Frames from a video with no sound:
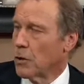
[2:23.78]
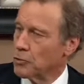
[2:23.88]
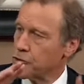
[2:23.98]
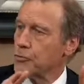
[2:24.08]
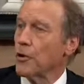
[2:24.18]

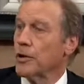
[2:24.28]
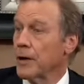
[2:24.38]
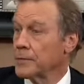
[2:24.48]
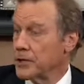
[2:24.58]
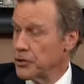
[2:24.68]
Well, stroke
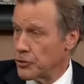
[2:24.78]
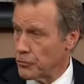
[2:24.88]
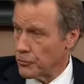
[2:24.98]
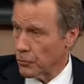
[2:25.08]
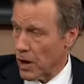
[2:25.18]
comes in
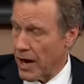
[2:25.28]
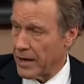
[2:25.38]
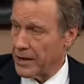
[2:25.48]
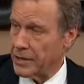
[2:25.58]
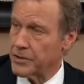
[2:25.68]
2
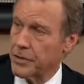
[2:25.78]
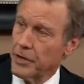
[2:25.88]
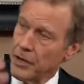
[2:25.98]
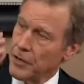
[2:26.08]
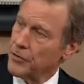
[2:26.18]
varieties.
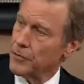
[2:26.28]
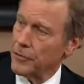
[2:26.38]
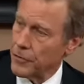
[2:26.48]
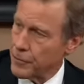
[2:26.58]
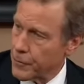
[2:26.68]

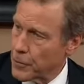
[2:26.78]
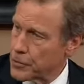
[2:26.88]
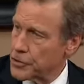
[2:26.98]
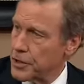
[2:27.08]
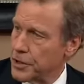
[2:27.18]
The
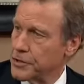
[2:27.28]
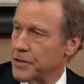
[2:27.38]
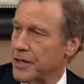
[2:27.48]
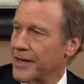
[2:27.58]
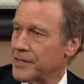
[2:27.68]
first is
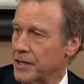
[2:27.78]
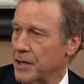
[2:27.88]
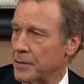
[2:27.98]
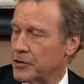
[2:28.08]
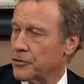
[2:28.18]
an
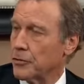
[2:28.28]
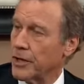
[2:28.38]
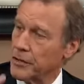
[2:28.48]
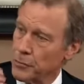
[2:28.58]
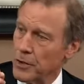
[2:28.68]
ischemic stroke.
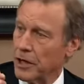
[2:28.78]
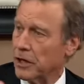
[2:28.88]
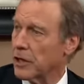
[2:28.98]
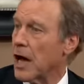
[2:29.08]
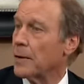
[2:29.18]
That's when a
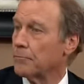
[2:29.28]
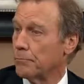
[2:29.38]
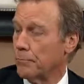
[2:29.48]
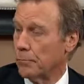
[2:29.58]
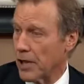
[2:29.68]
clot
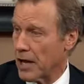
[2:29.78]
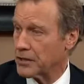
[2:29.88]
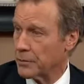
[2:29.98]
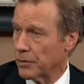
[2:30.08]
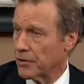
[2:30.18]

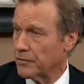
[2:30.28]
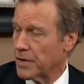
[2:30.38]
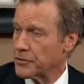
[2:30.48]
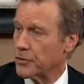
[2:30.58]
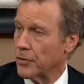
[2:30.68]
blocks a blood
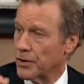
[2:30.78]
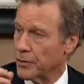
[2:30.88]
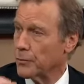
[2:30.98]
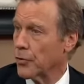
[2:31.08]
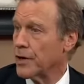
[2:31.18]
vessel and
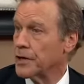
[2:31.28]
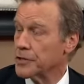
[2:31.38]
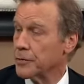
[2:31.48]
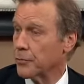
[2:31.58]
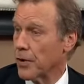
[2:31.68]
the brain
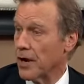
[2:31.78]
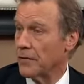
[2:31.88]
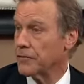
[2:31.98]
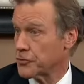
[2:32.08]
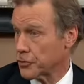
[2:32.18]
is
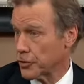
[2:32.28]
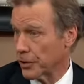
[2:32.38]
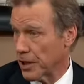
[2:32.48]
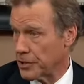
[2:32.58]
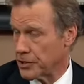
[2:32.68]
deprived of
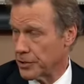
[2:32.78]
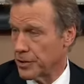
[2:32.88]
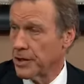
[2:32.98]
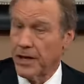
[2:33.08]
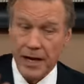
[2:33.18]
circulation,
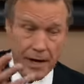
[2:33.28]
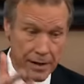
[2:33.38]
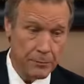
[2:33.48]
and